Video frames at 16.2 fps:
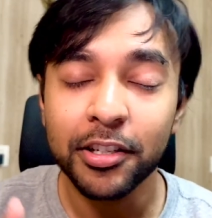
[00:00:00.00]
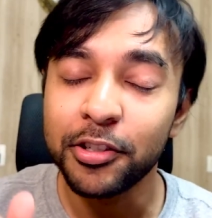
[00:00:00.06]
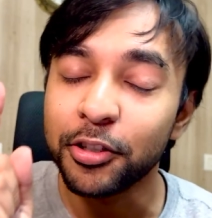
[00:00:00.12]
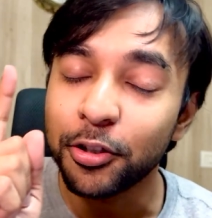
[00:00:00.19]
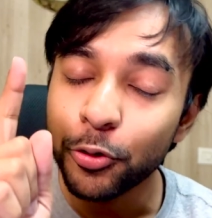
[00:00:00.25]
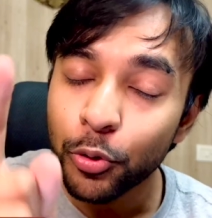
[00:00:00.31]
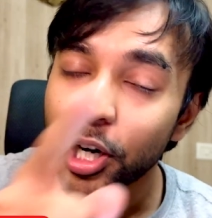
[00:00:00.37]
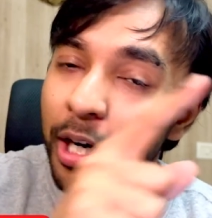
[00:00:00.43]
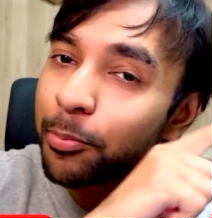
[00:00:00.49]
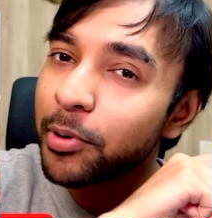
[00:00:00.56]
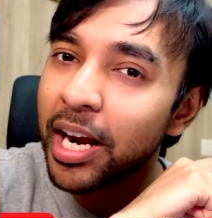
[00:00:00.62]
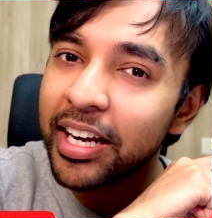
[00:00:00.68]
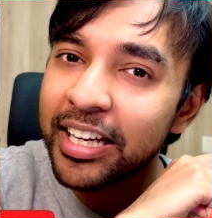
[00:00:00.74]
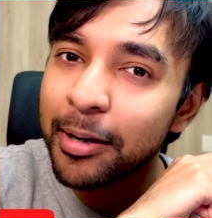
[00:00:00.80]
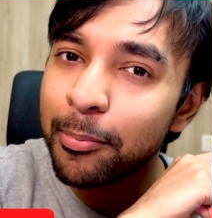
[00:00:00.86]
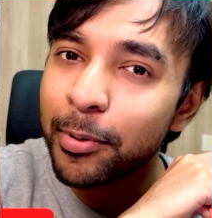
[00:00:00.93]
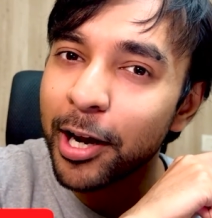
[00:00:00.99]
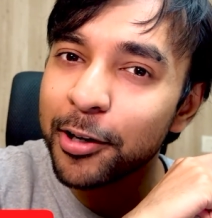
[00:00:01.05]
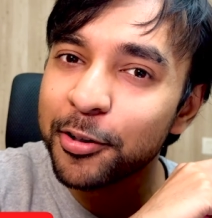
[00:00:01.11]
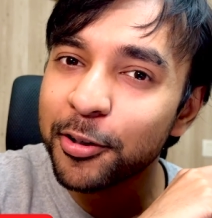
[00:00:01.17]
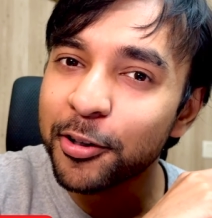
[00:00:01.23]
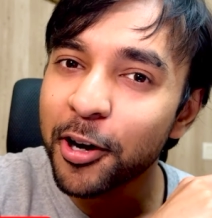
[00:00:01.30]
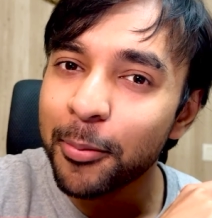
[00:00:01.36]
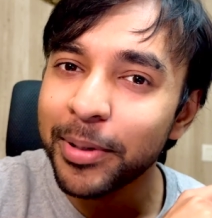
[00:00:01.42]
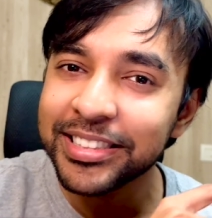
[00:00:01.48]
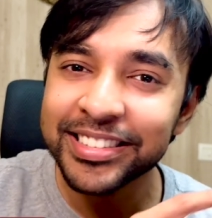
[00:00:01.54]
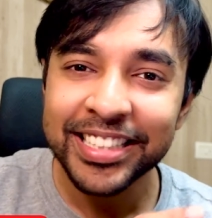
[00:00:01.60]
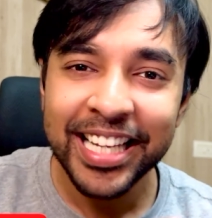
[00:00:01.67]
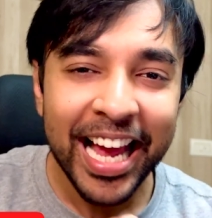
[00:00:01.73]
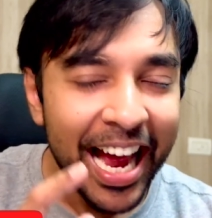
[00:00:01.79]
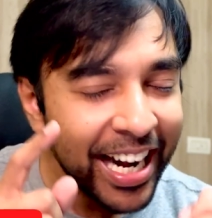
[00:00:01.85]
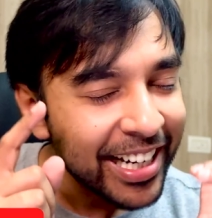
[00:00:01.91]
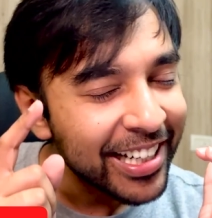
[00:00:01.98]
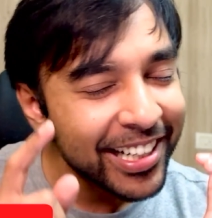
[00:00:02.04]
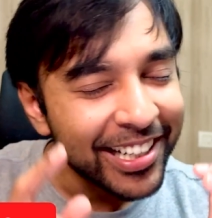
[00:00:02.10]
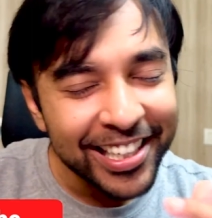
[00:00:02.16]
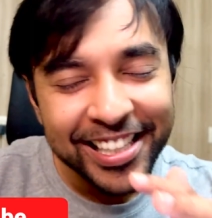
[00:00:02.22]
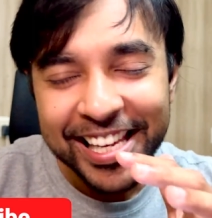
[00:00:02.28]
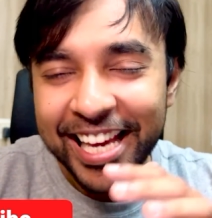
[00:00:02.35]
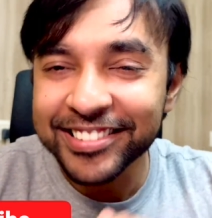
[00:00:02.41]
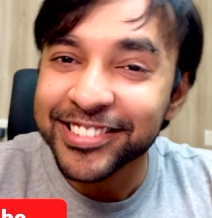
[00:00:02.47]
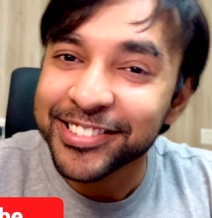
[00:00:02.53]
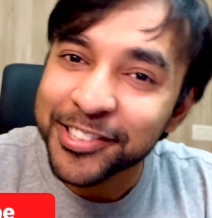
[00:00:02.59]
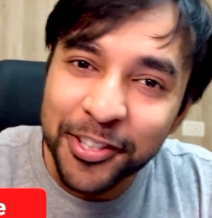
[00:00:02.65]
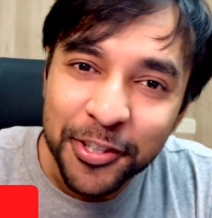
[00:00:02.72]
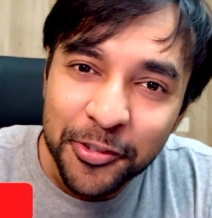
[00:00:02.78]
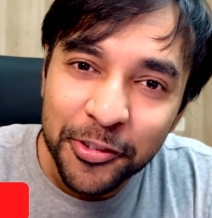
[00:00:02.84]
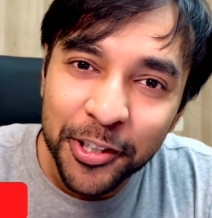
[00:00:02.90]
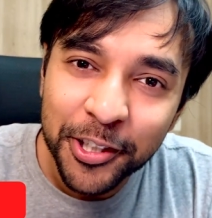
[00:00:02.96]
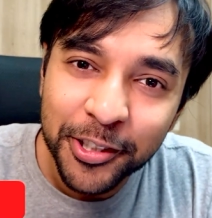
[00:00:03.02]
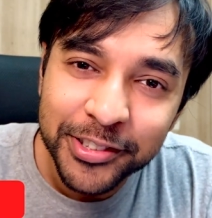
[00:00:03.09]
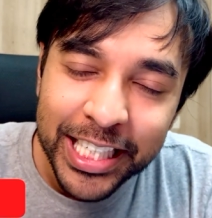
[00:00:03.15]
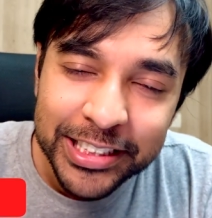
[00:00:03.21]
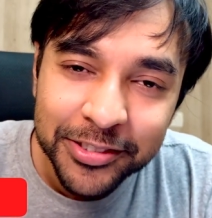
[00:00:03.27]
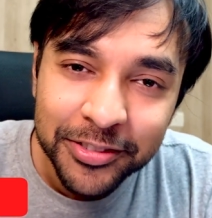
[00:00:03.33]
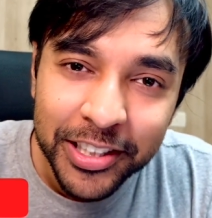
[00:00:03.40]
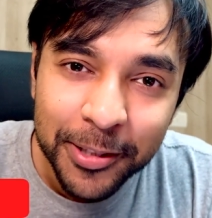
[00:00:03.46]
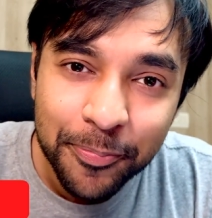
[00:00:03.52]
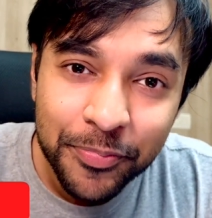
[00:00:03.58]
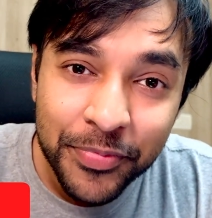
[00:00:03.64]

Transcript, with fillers: you do get priority reply to your comments and early access to new videos as well.